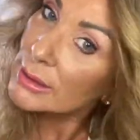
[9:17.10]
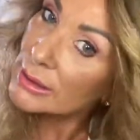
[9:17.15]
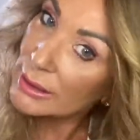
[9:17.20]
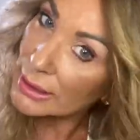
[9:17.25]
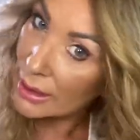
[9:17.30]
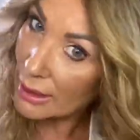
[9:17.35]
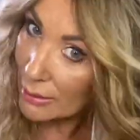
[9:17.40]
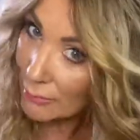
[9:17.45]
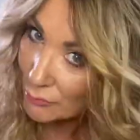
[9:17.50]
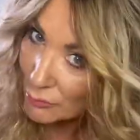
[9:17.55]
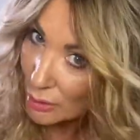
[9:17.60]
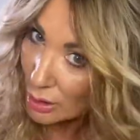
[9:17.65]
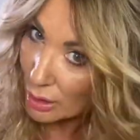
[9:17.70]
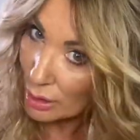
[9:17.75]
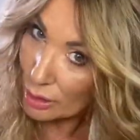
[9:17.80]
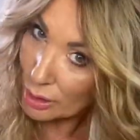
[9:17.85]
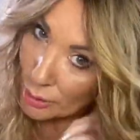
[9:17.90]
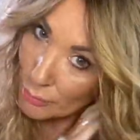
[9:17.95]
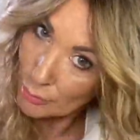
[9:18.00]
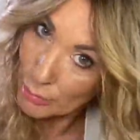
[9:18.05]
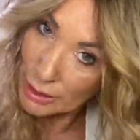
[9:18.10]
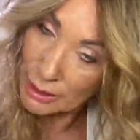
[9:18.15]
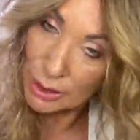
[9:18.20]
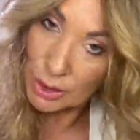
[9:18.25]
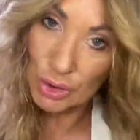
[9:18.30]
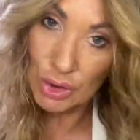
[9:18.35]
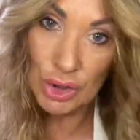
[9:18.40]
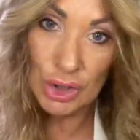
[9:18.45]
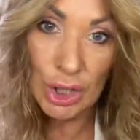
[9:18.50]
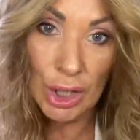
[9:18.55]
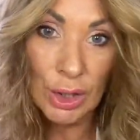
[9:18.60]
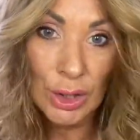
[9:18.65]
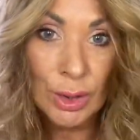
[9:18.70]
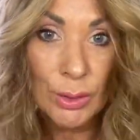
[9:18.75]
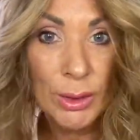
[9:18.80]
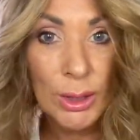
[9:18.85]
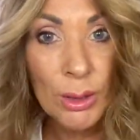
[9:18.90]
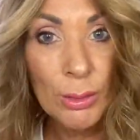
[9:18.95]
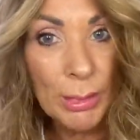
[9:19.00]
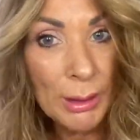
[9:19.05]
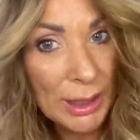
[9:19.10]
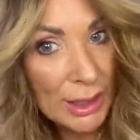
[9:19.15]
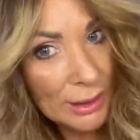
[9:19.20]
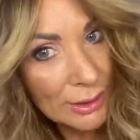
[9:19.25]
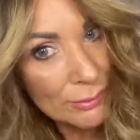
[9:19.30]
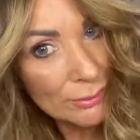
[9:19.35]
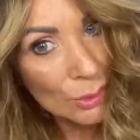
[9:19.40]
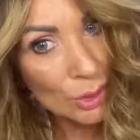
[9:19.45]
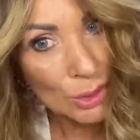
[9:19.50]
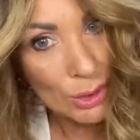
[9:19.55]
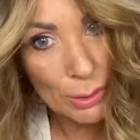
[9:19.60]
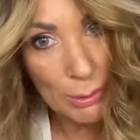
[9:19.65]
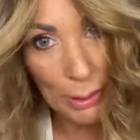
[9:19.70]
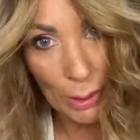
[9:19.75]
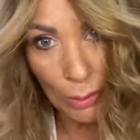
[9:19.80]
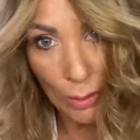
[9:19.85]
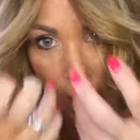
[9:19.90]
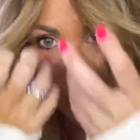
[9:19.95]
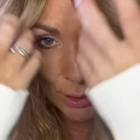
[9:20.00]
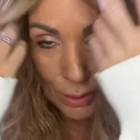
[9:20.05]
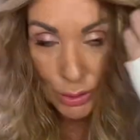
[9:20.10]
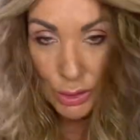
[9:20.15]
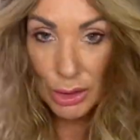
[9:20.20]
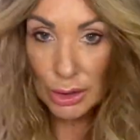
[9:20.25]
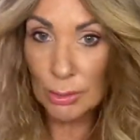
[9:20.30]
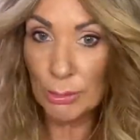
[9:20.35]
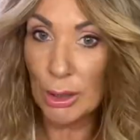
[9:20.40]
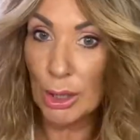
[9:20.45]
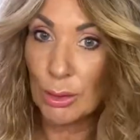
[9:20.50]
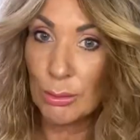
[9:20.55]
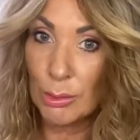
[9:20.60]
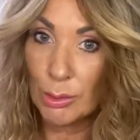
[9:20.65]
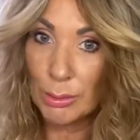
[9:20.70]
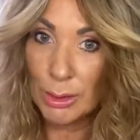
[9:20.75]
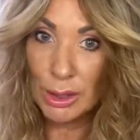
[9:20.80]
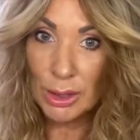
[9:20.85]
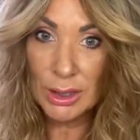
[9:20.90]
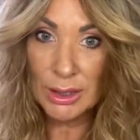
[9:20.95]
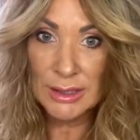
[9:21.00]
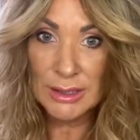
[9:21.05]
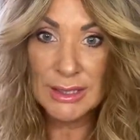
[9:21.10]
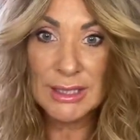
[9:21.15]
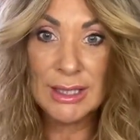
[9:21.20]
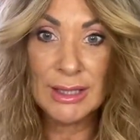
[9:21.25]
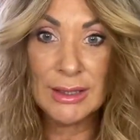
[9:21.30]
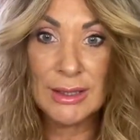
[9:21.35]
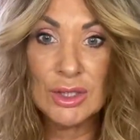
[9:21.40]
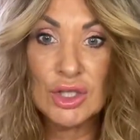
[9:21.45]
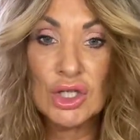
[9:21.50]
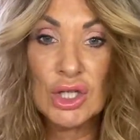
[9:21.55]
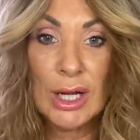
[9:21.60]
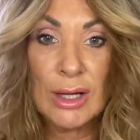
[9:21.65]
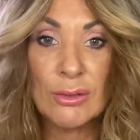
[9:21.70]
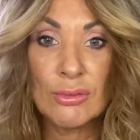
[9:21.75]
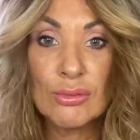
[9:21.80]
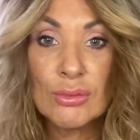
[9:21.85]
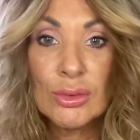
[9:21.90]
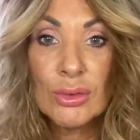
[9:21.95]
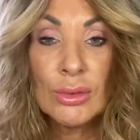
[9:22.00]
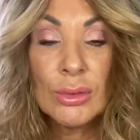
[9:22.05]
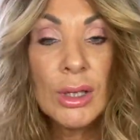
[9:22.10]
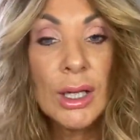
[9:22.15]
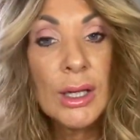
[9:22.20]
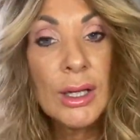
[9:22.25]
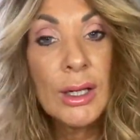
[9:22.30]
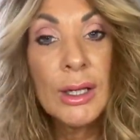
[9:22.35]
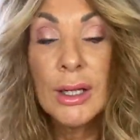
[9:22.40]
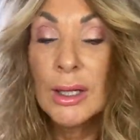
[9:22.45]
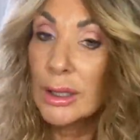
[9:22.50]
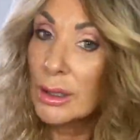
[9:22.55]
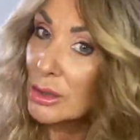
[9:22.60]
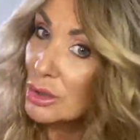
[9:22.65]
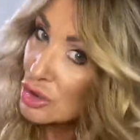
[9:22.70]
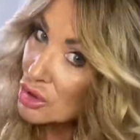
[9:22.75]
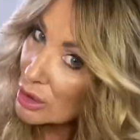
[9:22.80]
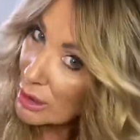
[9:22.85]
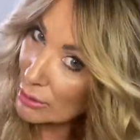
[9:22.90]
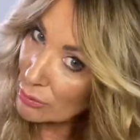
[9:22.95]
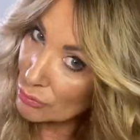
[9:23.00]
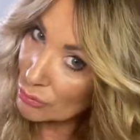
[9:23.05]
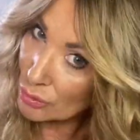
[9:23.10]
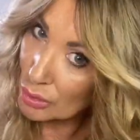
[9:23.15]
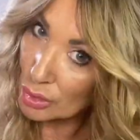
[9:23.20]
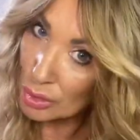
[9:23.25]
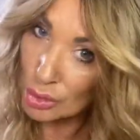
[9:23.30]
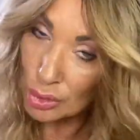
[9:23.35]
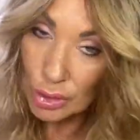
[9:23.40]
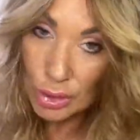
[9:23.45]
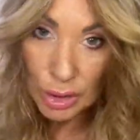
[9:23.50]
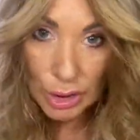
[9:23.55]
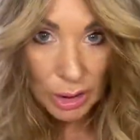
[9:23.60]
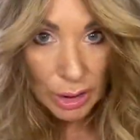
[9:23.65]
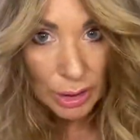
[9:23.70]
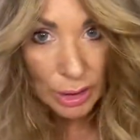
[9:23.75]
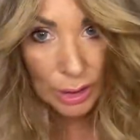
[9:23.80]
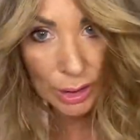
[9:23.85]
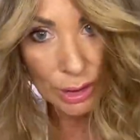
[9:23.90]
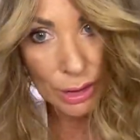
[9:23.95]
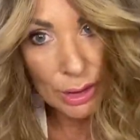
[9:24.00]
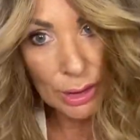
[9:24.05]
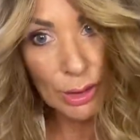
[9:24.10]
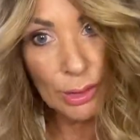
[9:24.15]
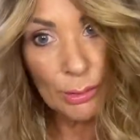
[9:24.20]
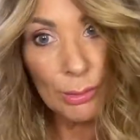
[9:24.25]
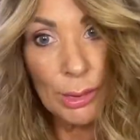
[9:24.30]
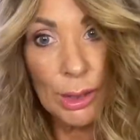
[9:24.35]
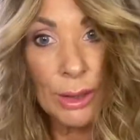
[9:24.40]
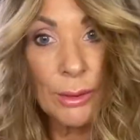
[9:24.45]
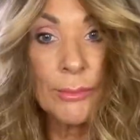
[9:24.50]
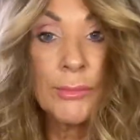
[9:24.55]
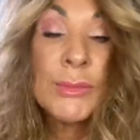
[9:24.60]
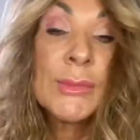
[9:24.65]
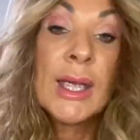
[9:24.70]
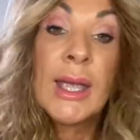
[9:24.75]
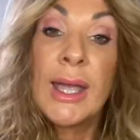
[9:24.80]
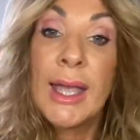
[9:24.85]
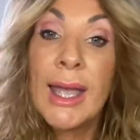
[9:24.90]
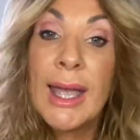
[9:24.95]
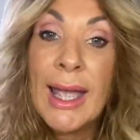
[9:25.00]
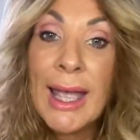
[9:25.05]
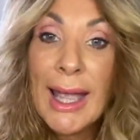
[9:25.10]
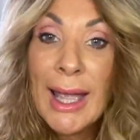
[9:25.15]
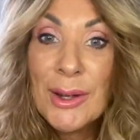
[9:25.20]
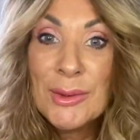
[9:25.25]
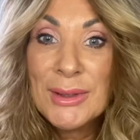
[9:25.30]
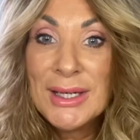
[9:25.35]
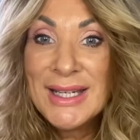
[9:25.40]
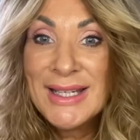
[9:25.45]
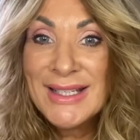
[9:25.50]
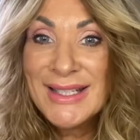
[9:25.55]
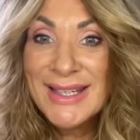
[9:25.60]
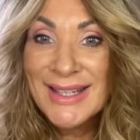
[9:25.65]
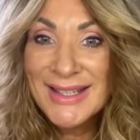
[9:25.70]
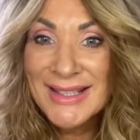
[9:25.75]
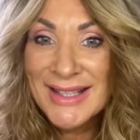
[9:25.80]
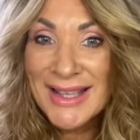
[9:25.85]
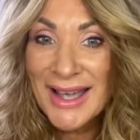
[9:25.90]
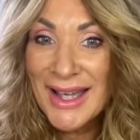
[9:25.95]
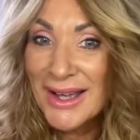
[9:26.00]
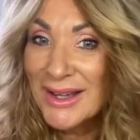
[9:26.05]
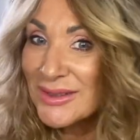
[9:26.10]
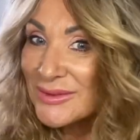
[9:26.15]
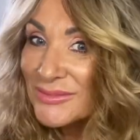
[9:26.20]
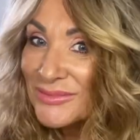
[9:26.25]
yeah, I'll come back and show you in a bit. Looks a bit wild at the moment, but you can see the general look. But how easy is that?